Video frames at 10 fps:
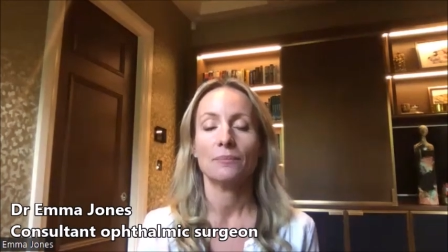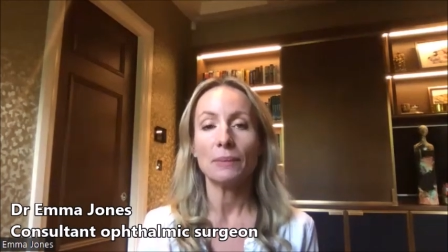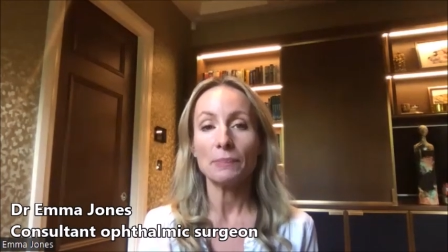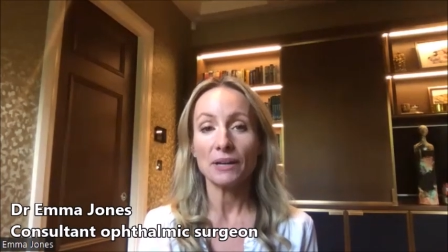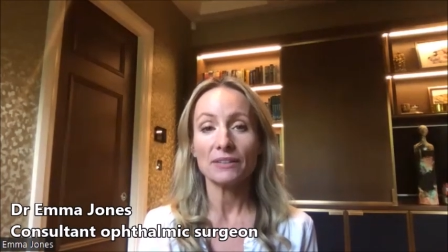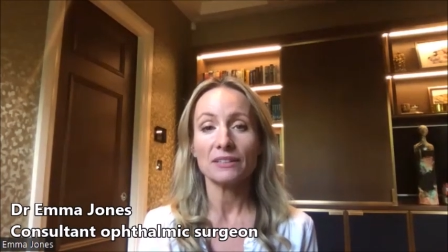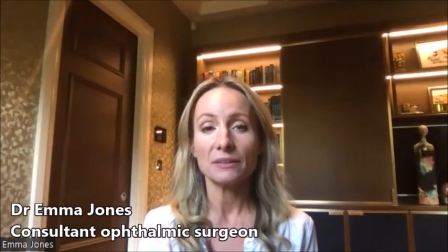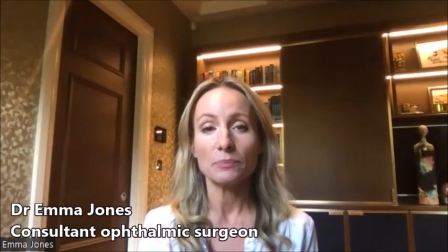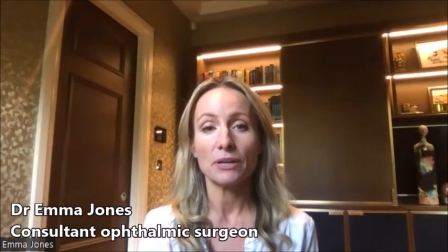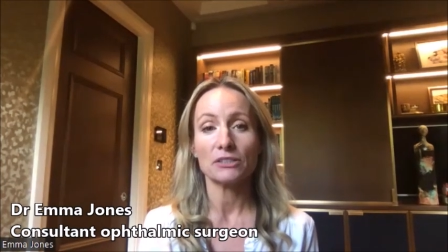My
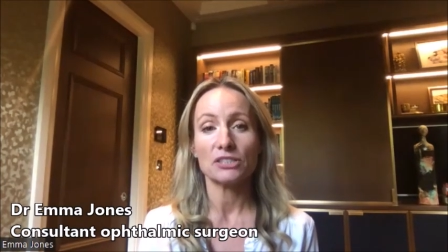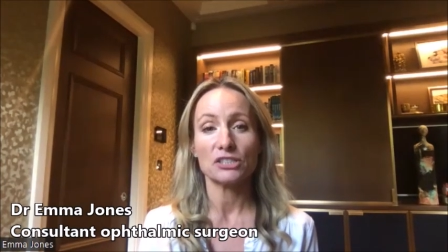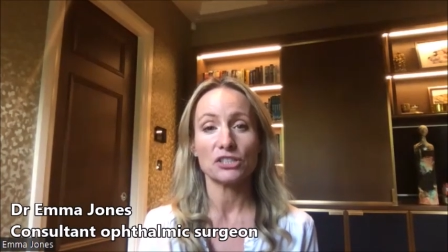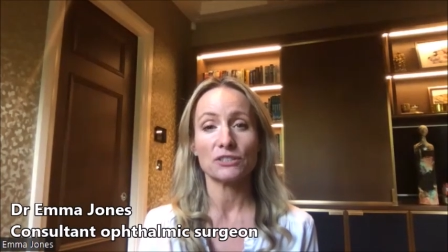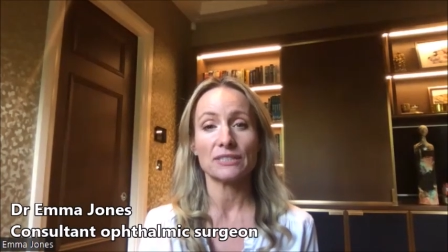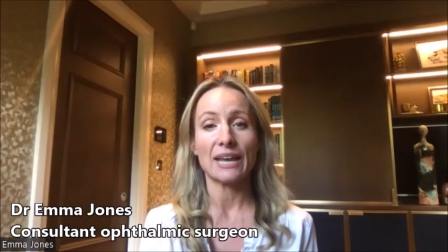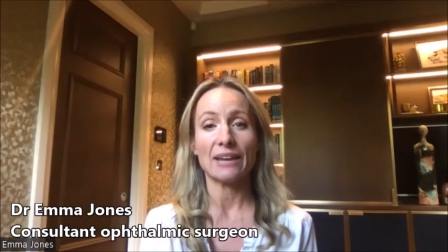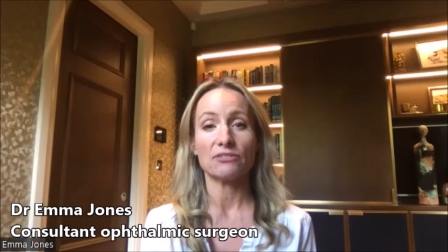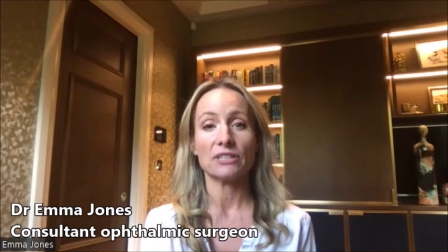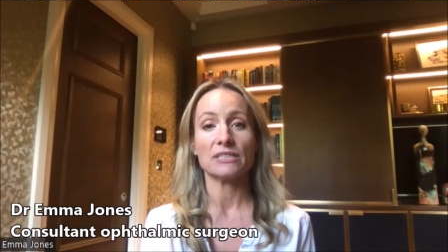personal approach ensures that
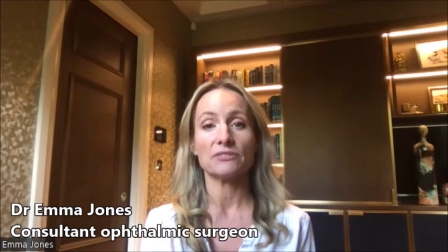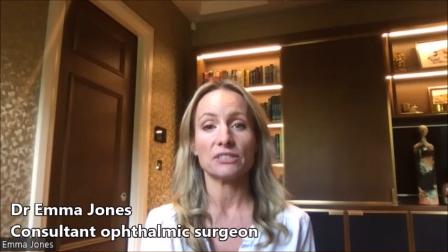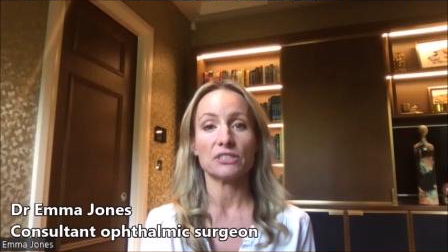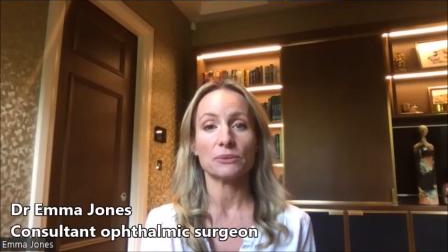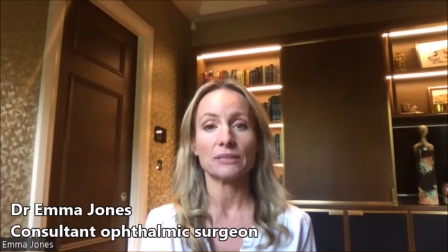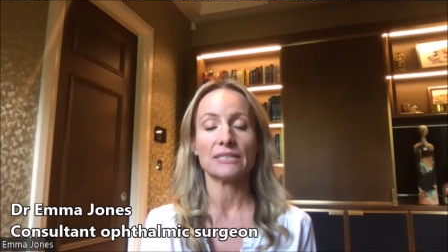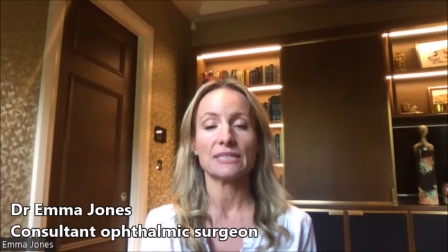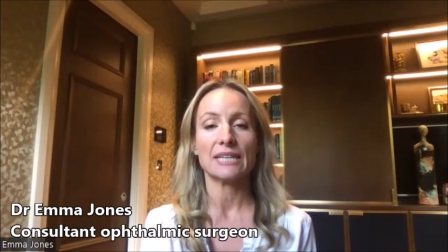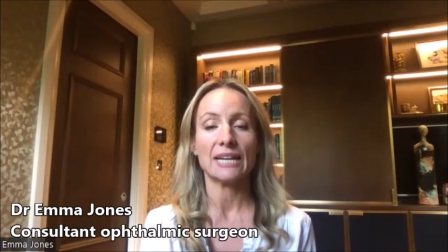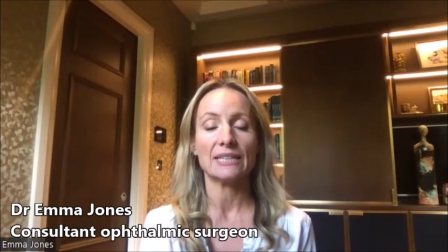every individual
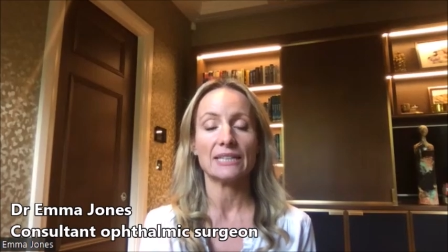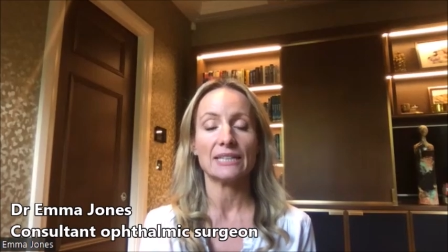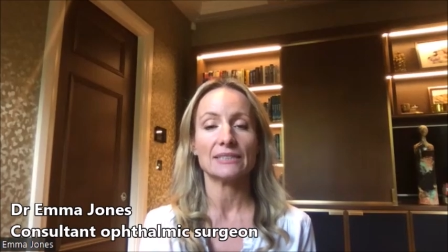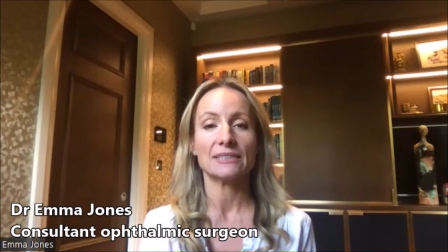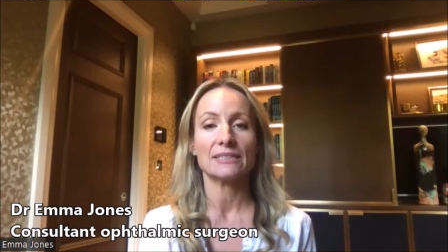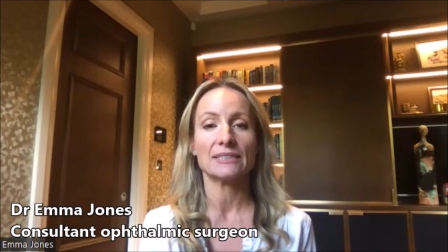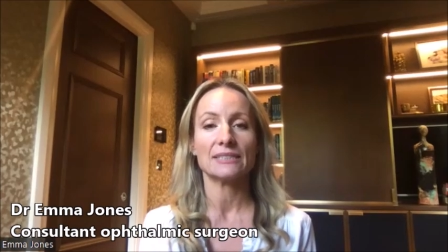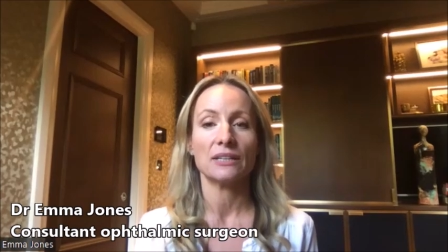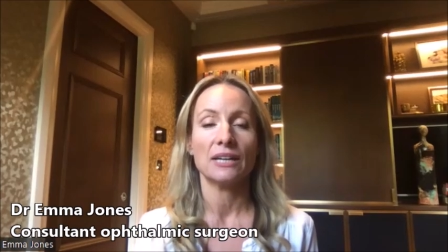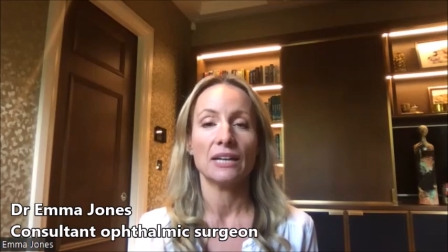has tailored
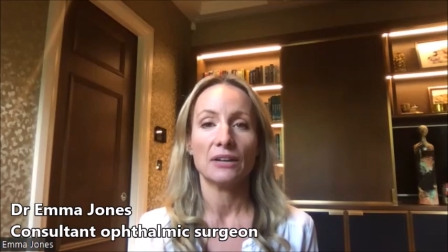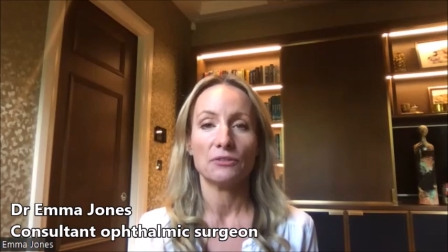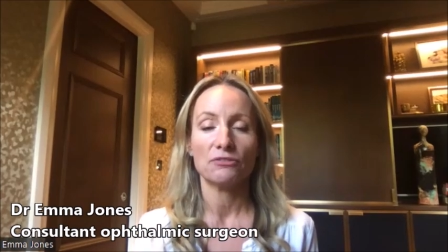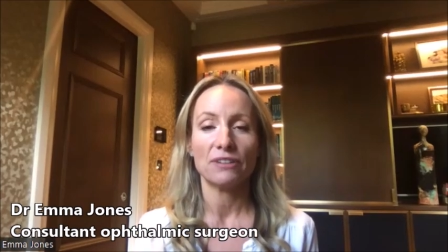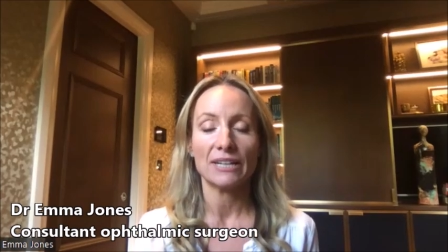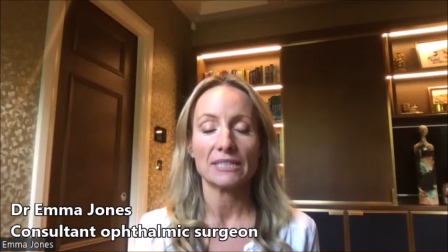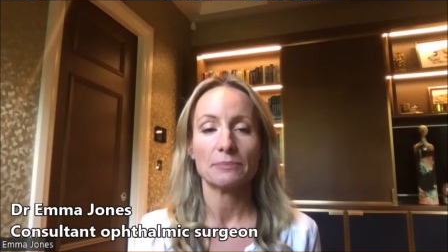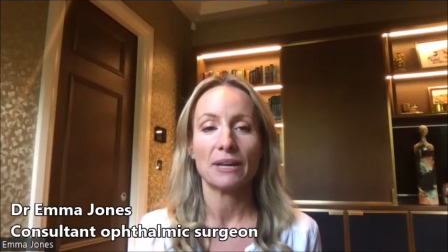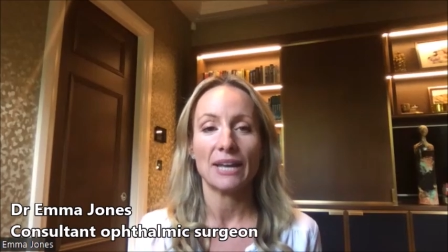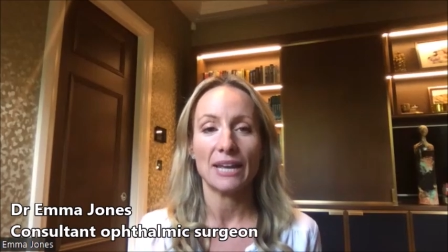attention,
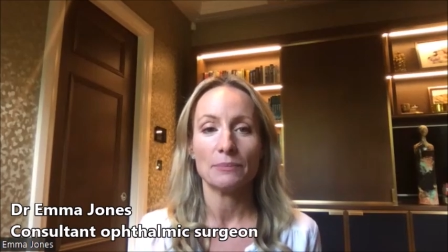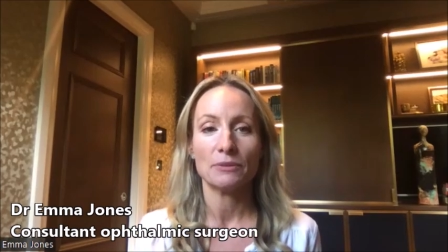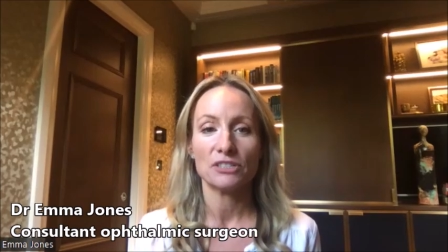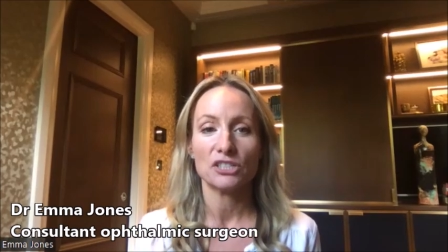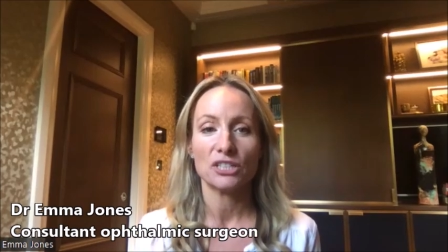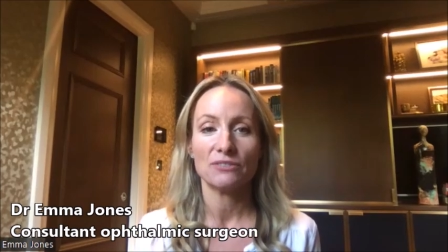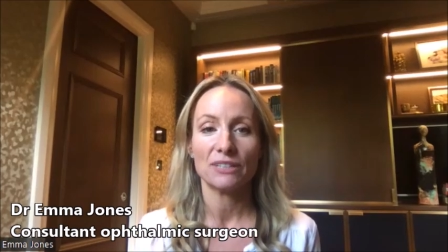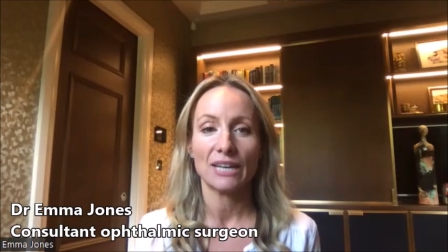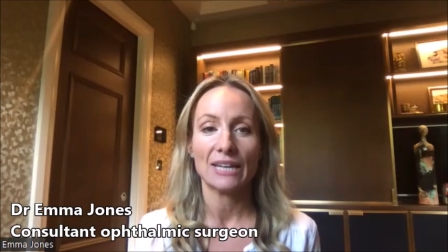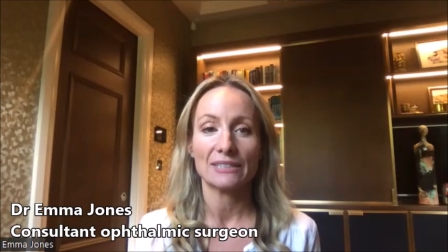reflects my aim of
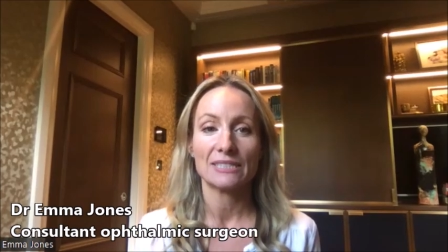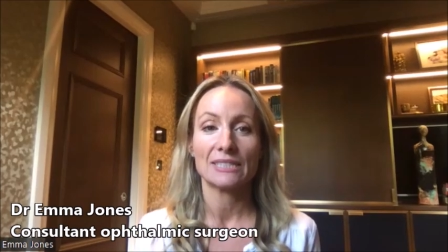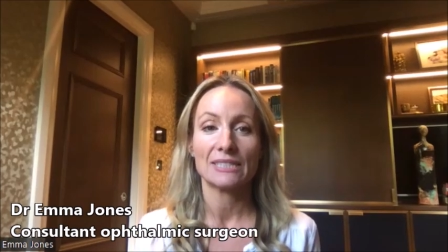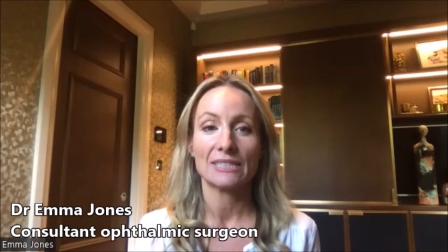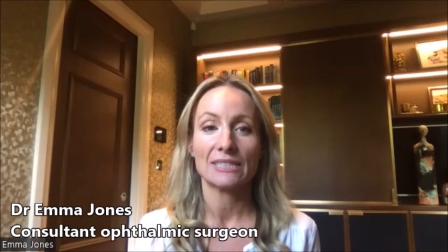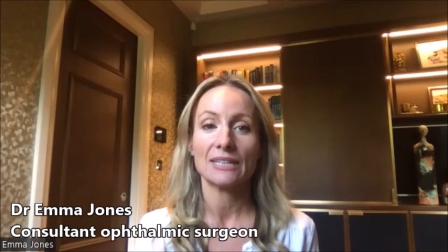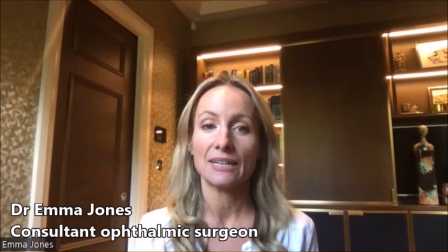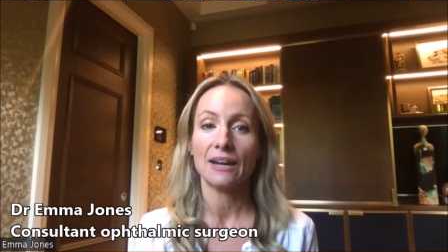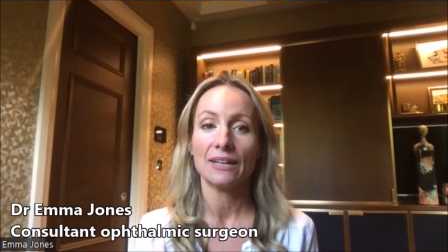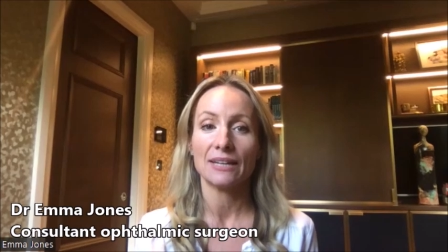achieving excellence
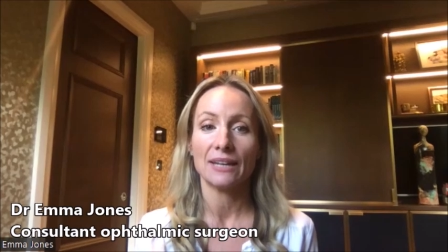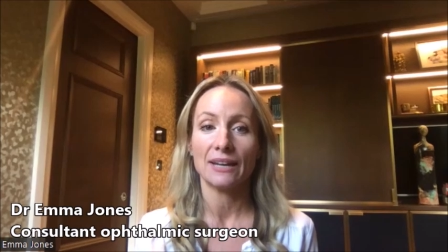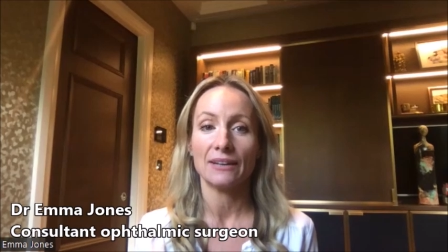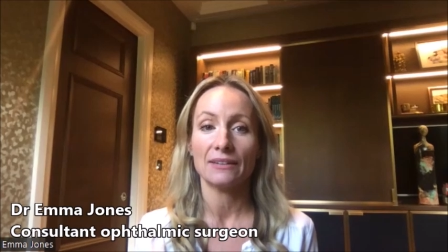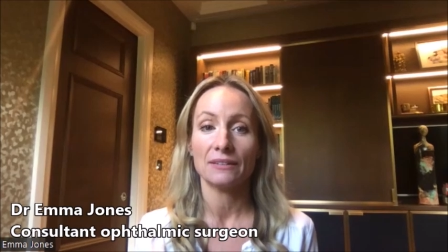in eye care.